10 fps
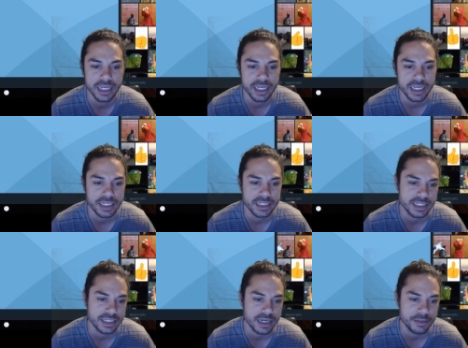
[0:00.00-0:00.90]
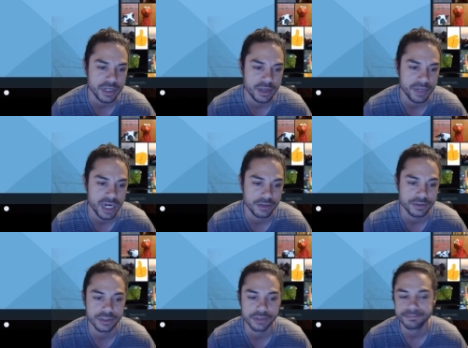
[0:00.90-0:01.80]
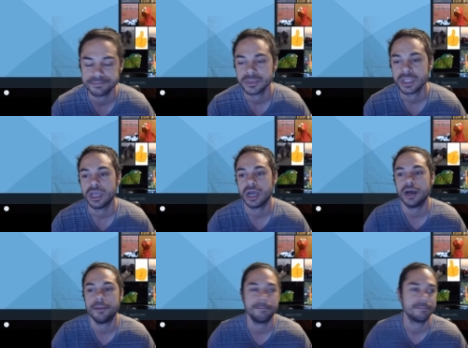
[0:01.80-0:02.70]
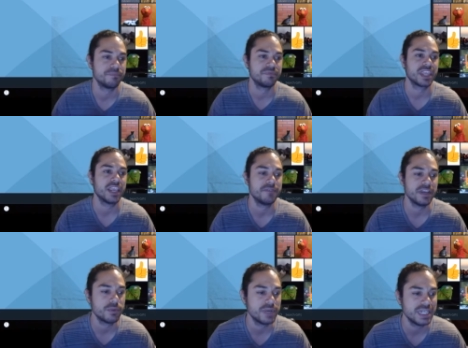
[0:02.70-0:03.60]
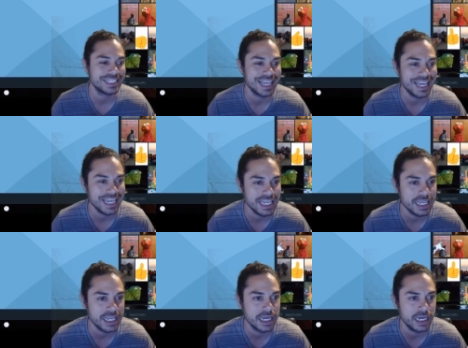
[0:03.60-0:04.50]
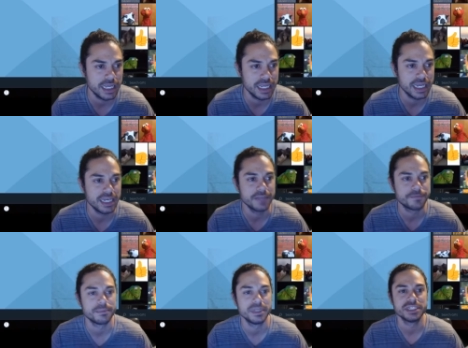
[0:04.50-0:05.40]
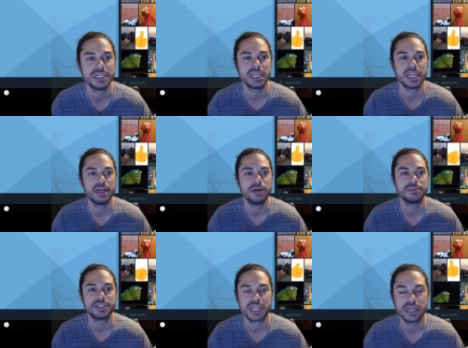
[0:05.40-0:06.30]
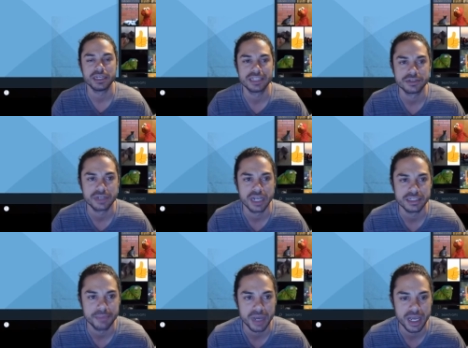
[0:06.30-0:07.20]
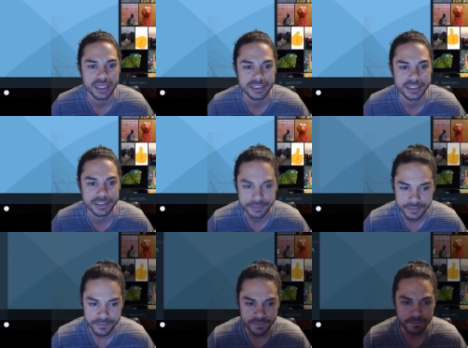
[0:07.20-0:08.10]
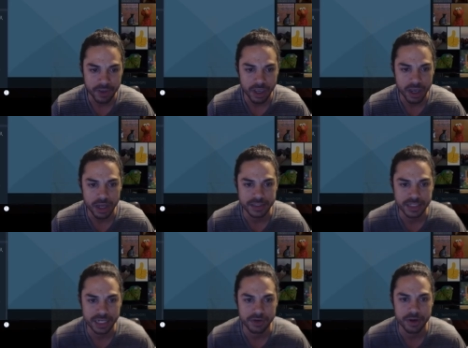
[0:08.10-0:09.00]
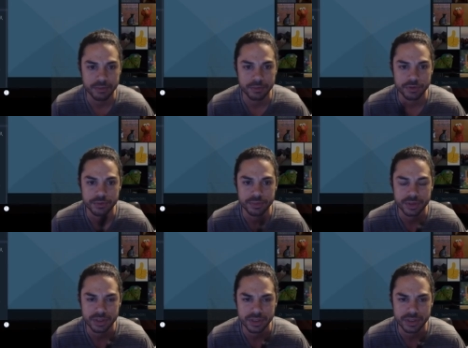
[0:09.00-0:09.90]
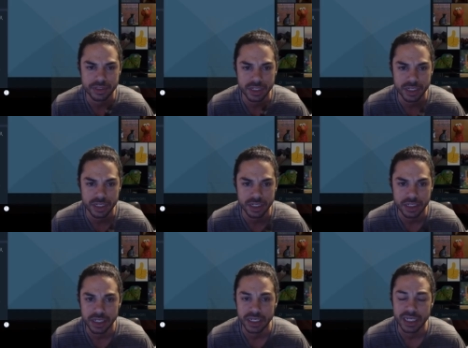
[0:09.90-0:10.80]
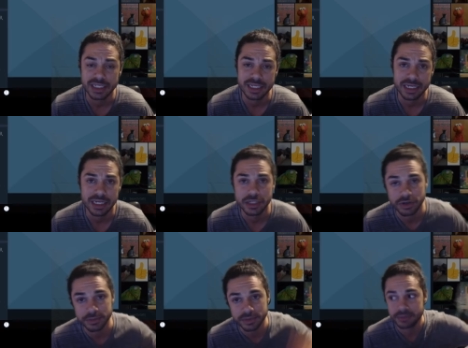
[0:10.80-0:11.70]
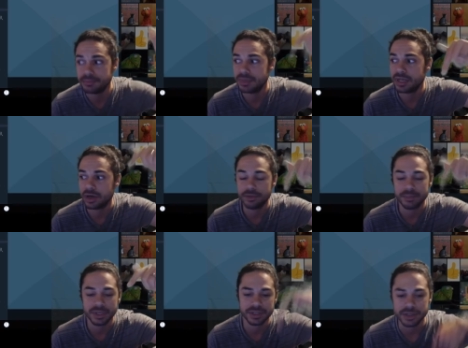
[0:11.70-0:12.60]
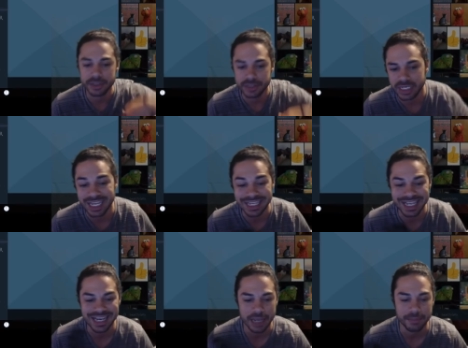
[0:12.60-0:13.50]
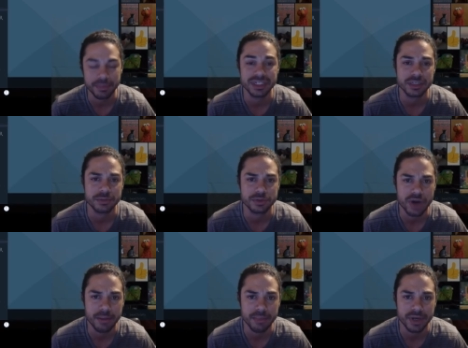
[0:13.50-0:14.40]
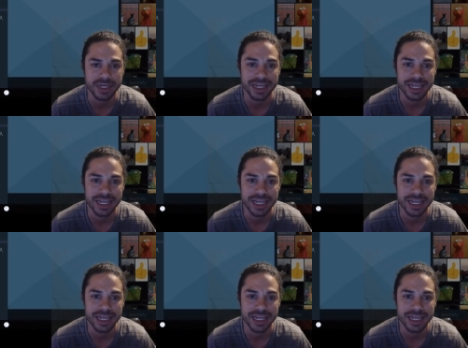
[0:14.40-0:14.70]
this is going to be coming out. So um, if anyone needs any any information, any help, check out Decentralized Minds uh, Telegram group. Here's the link. Link is in the description below. Make sure you use it. Hit that like button, subscribe button,